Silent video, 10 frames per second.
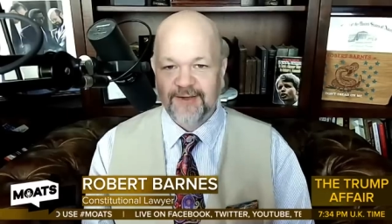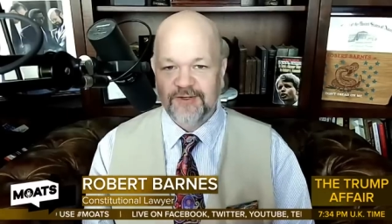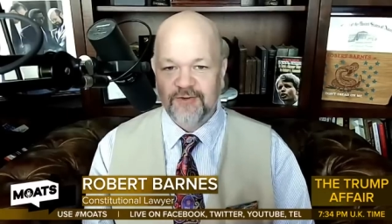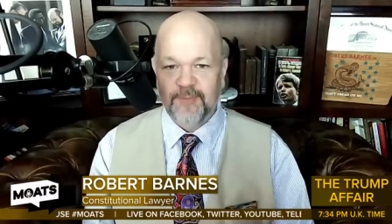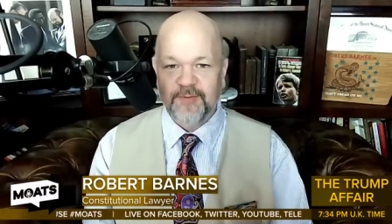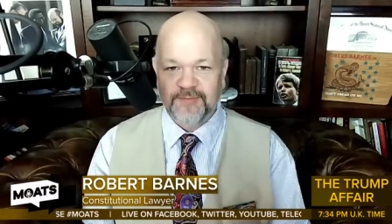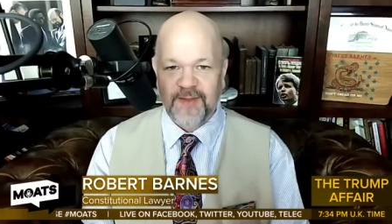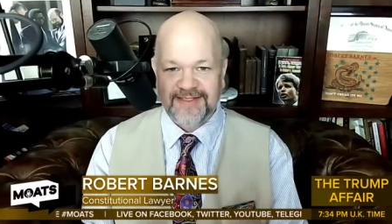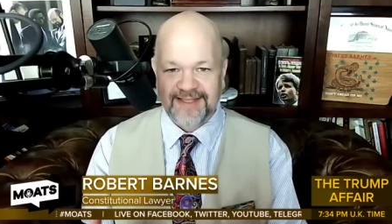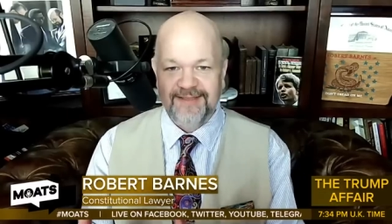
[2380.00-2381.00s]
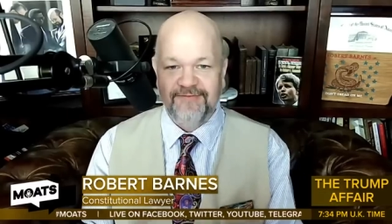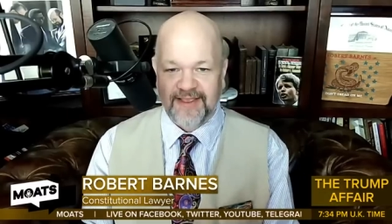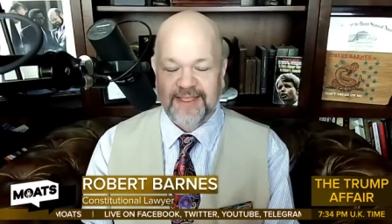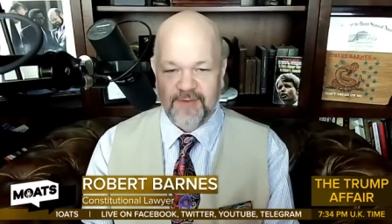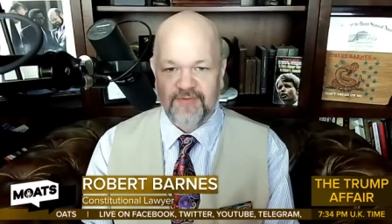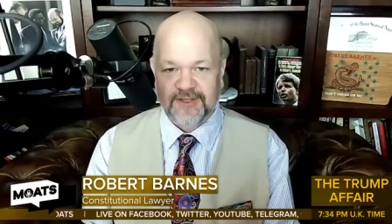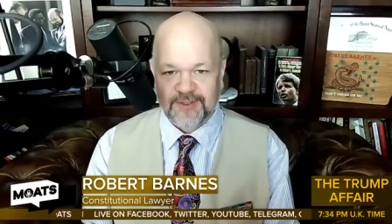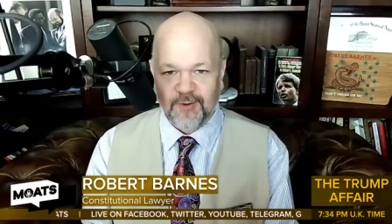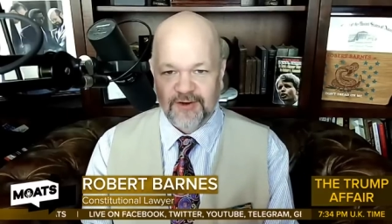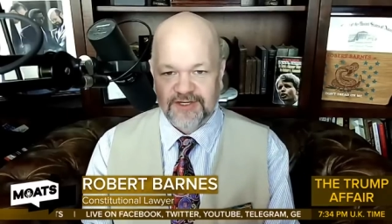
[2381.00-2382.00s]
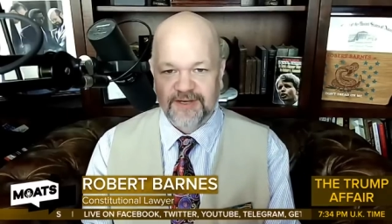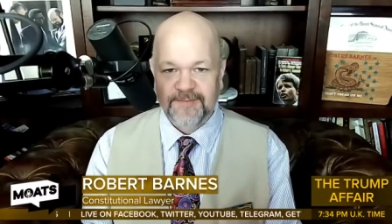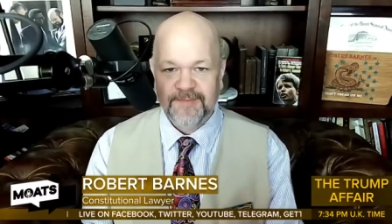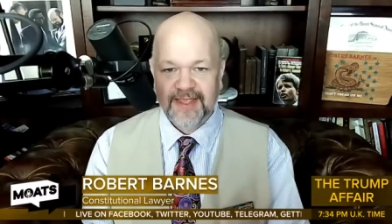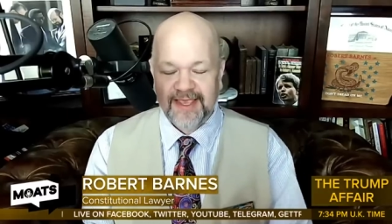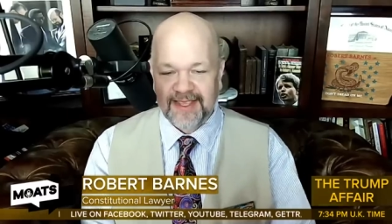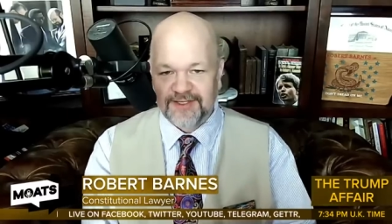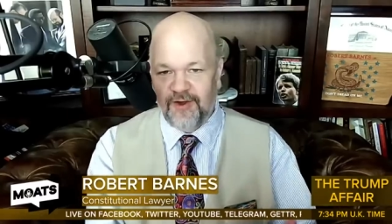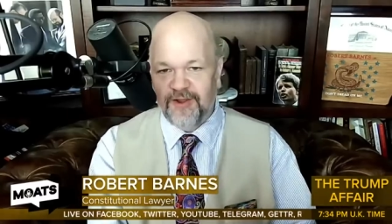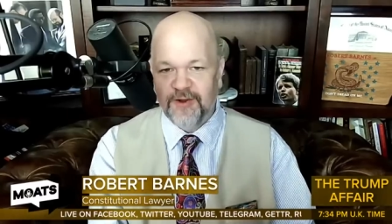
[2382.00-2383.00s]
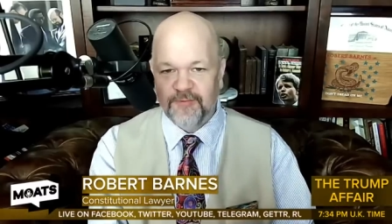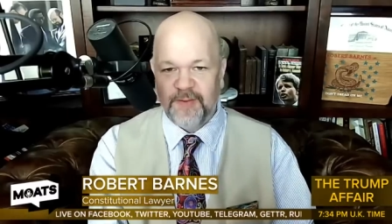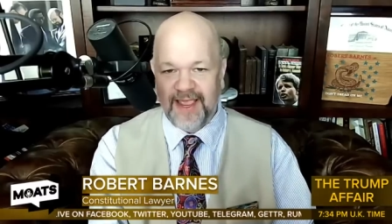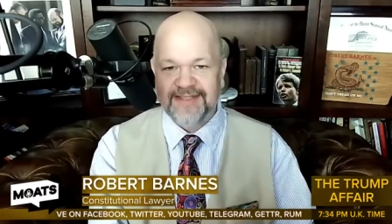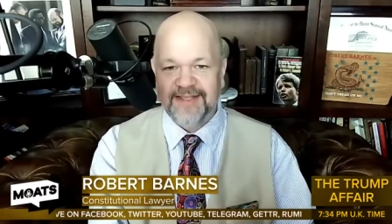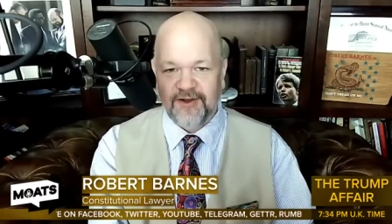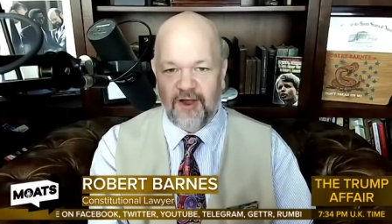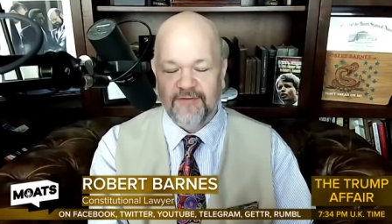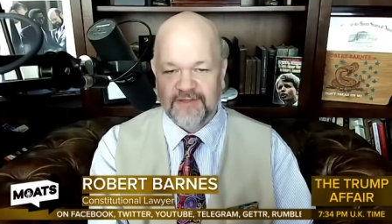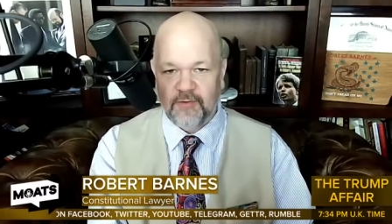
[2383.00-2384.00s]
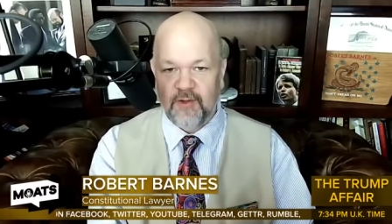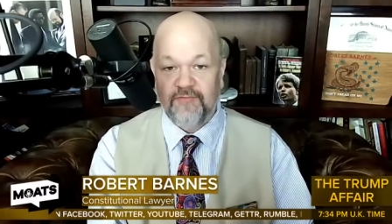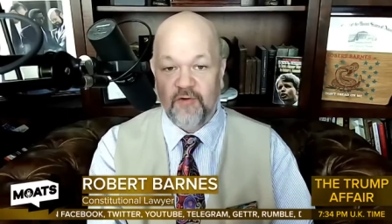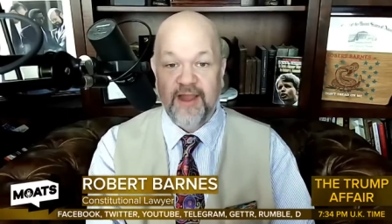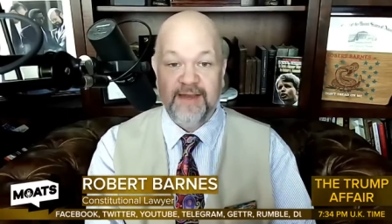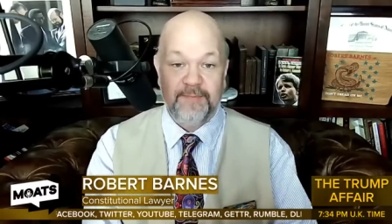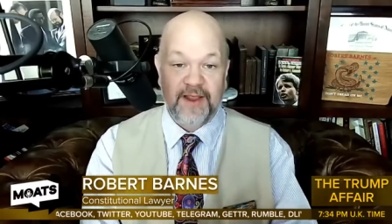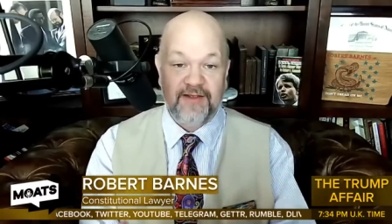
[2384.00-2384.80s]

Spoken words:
So Trump was basically the victim of extortion. His lawyer pays it off to avoid